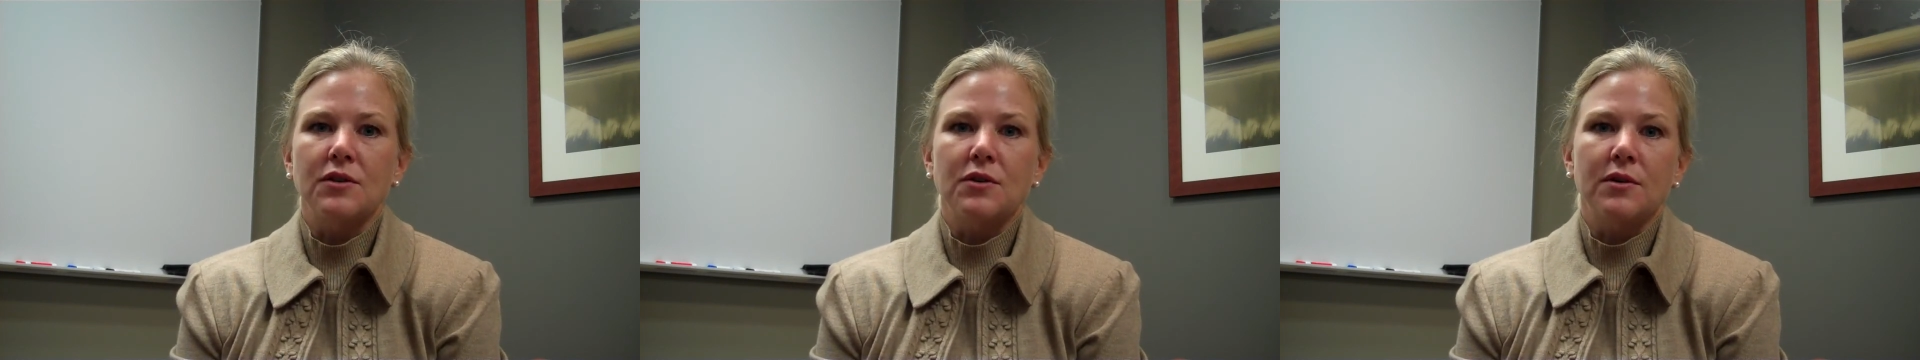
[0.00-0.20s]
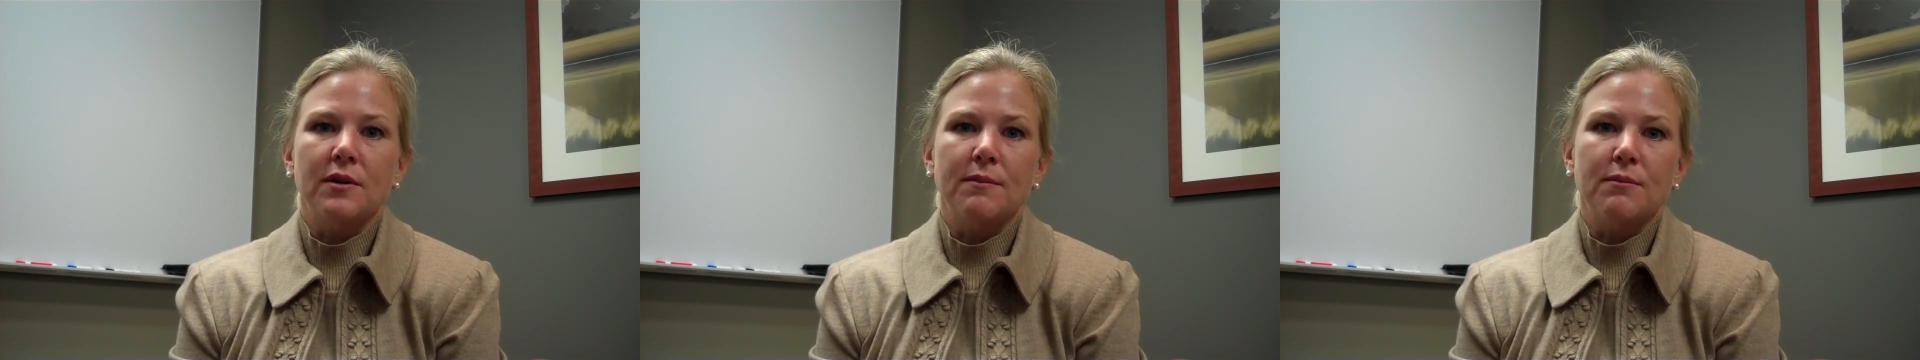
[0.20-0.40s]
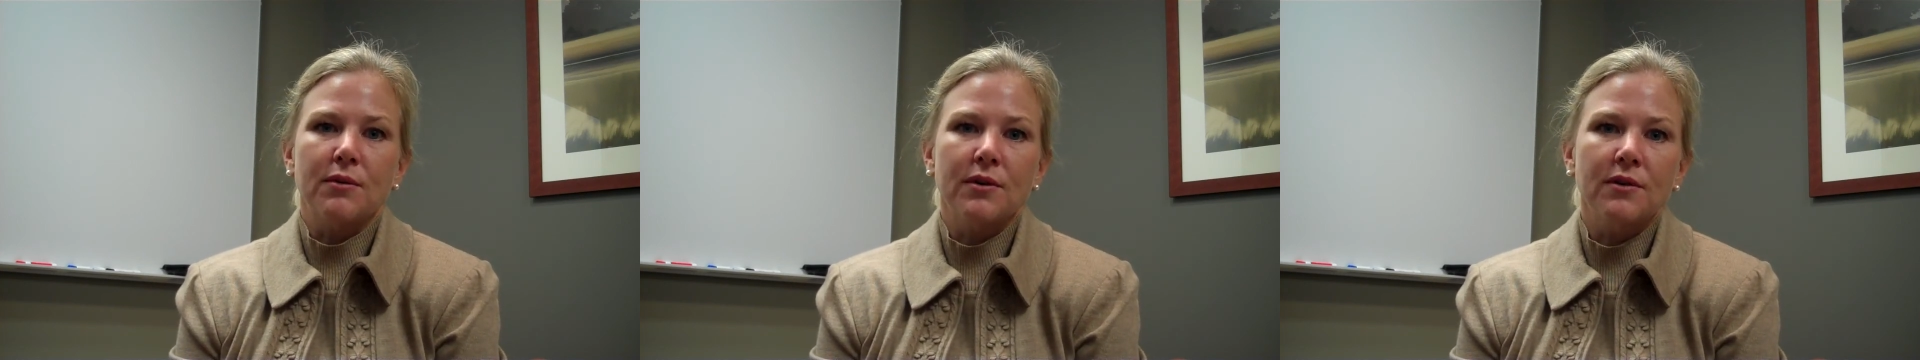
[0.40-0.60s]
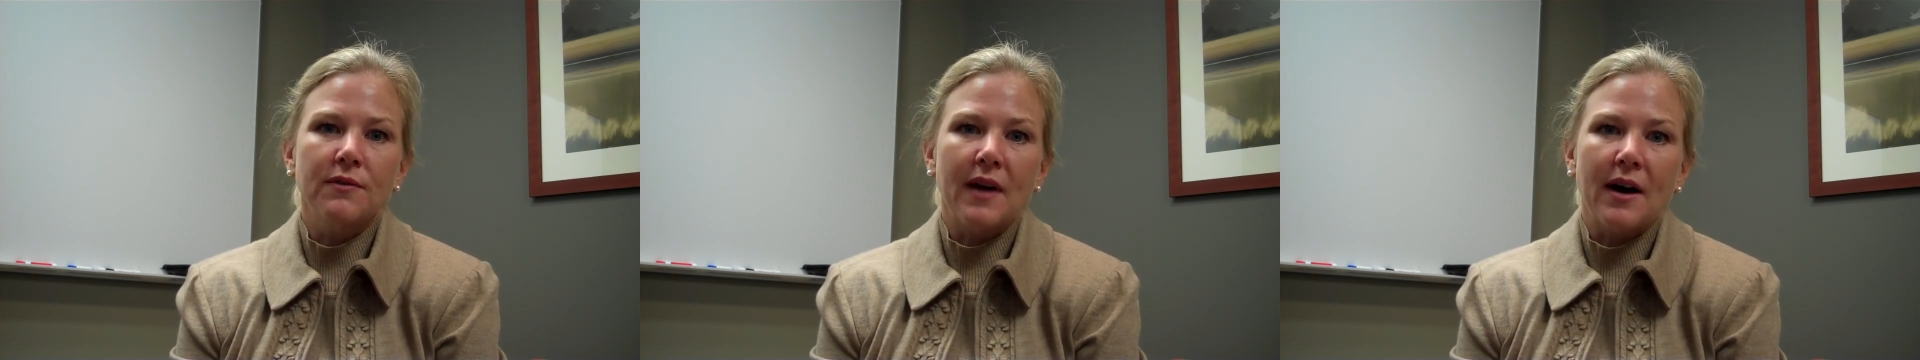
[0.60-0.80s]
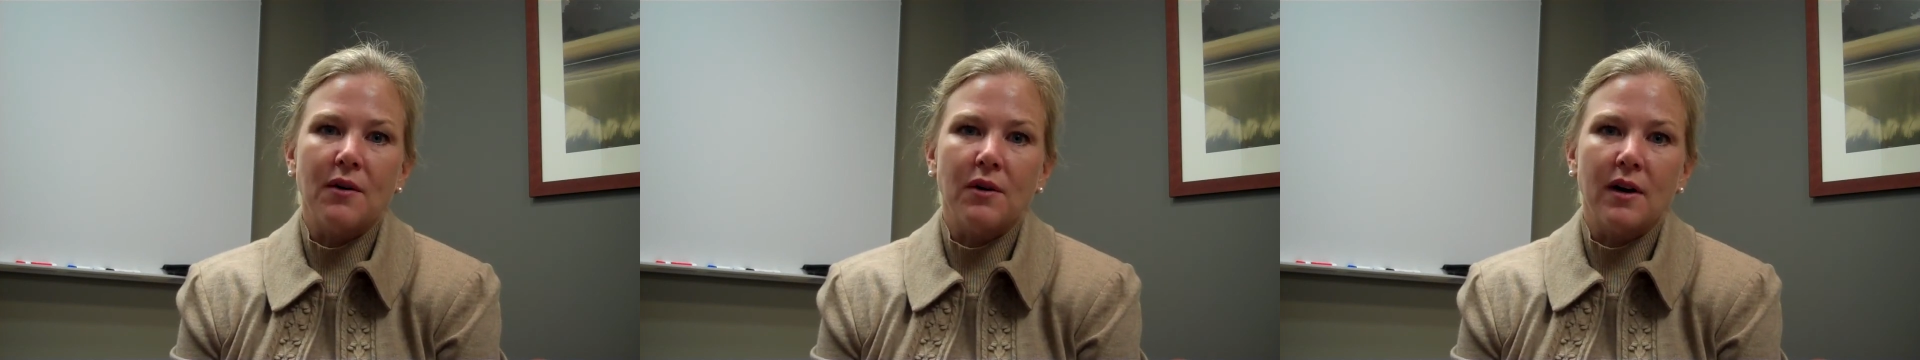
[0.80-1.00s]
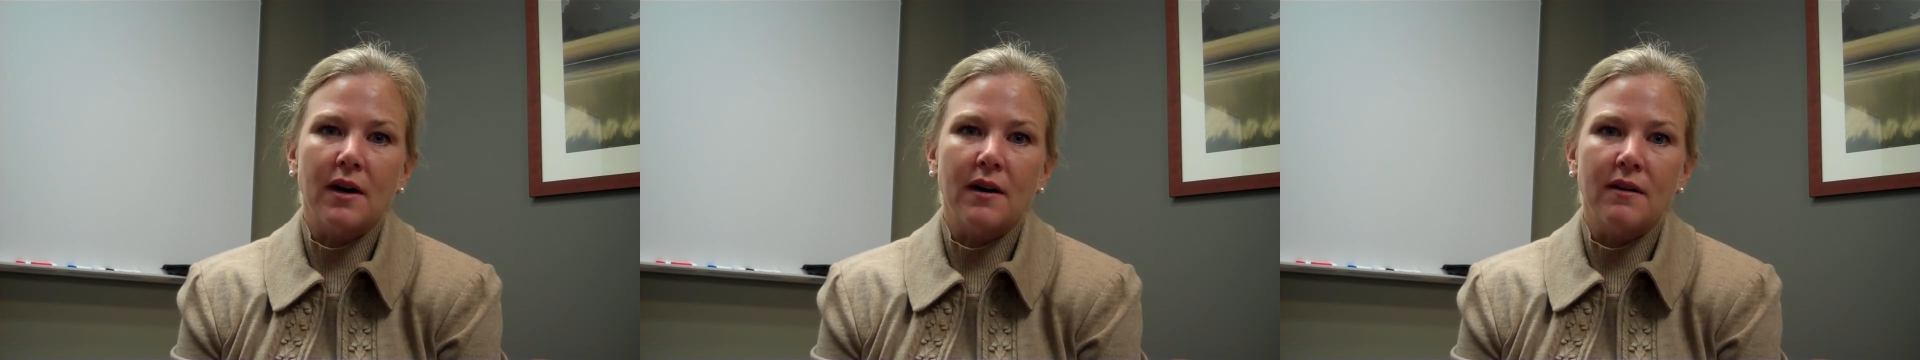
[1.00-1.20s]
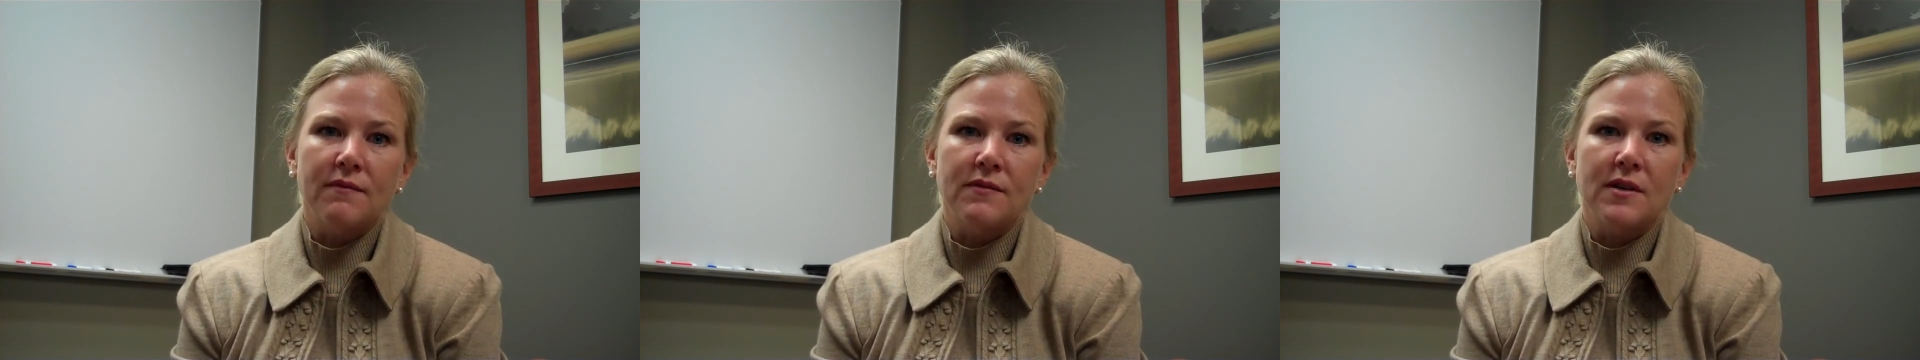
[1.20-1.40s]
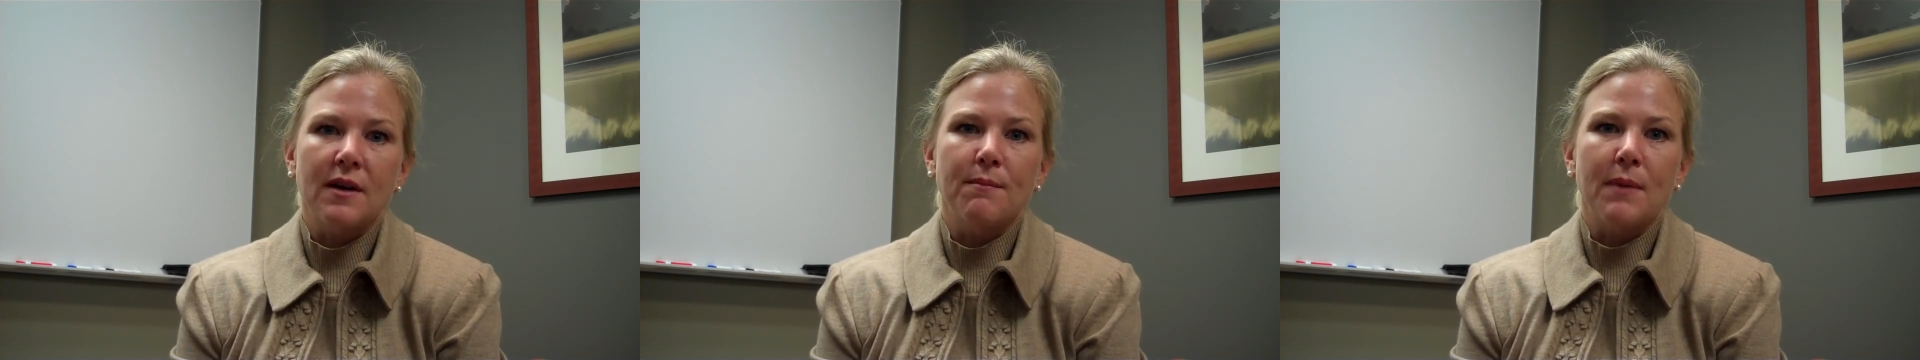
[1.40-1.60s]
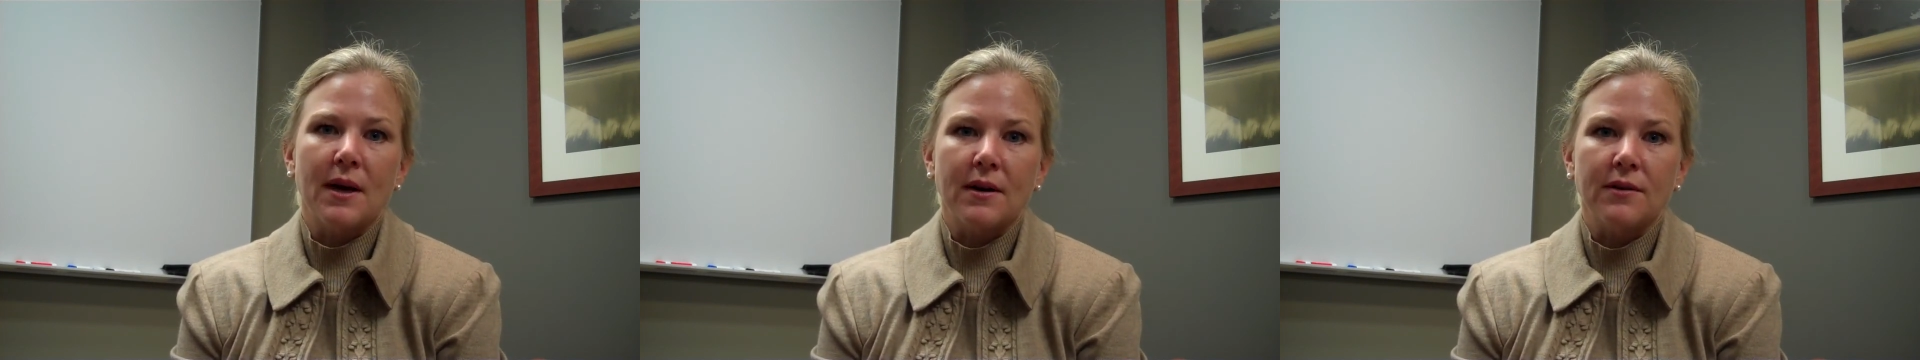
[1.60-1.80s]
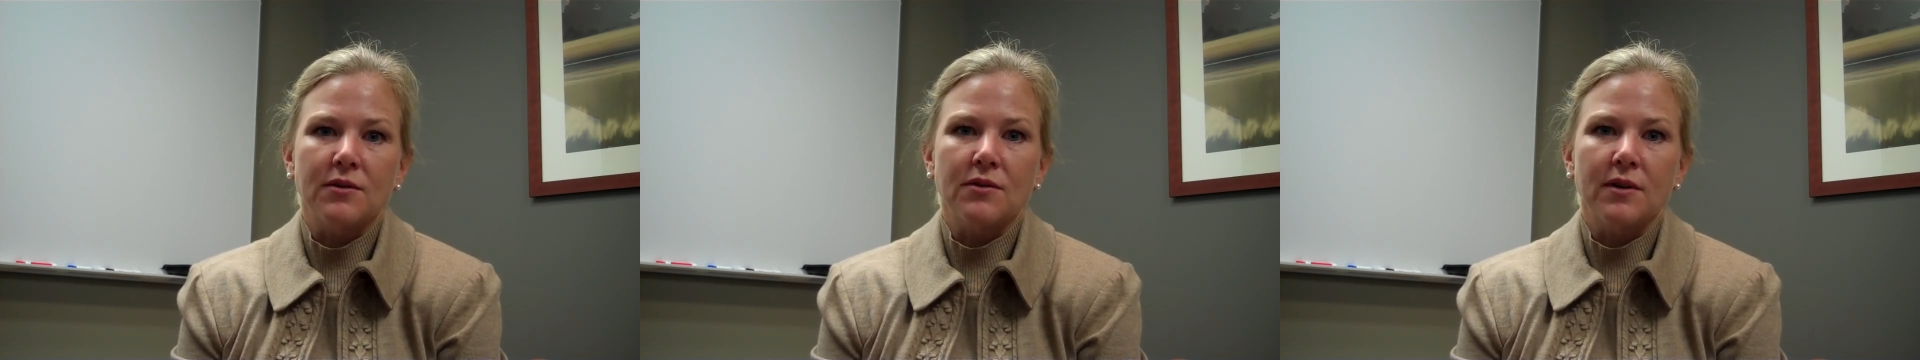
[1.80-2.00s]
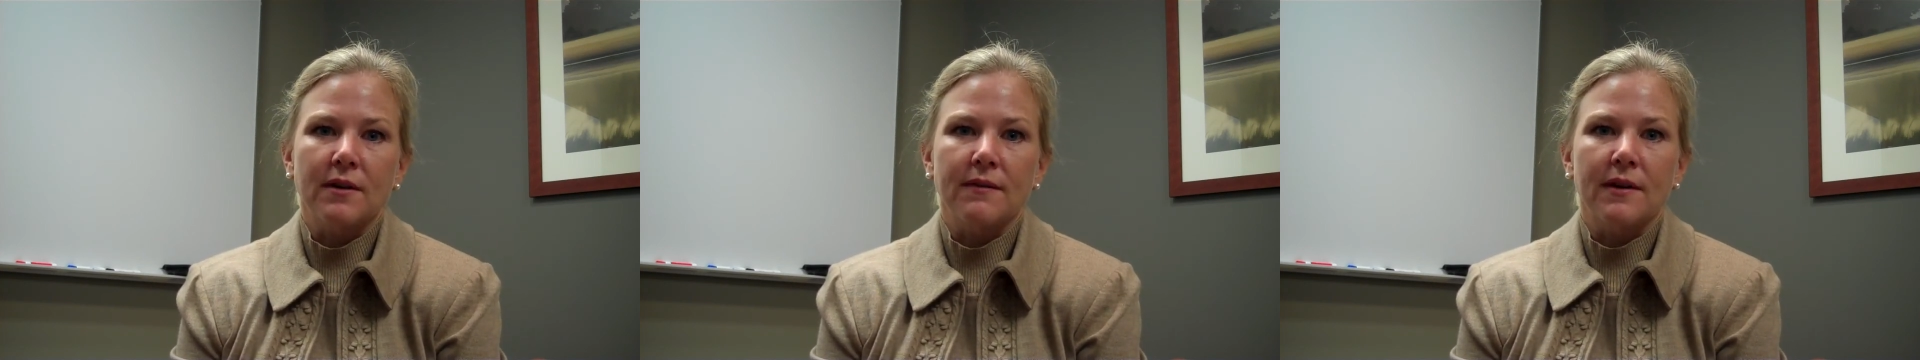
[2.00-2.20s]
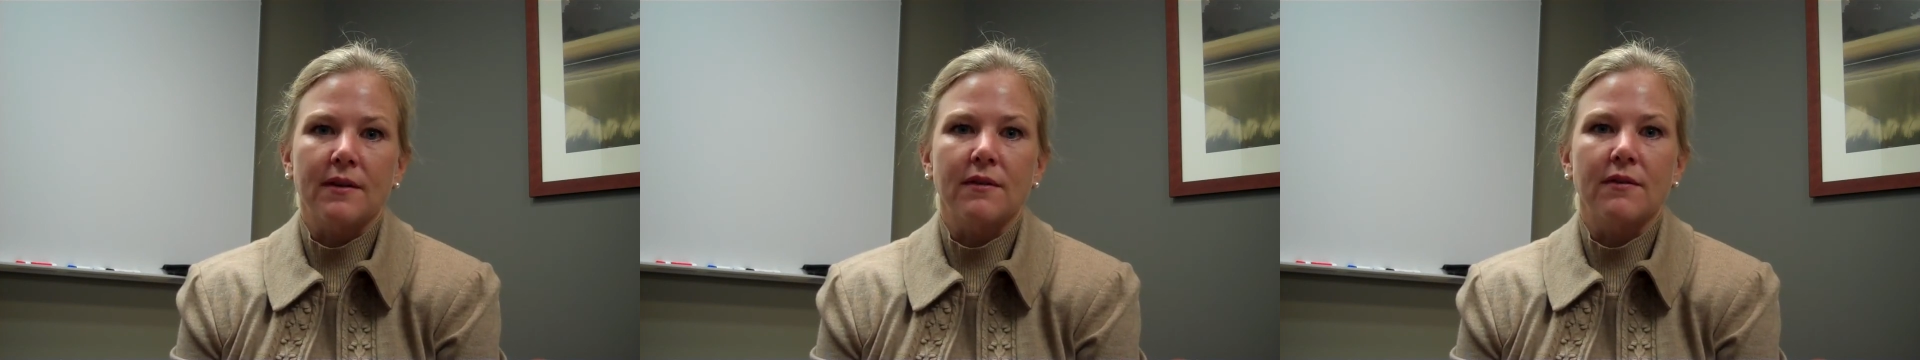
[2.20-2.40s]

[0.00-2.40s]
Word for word: to improved outcomes and better treatment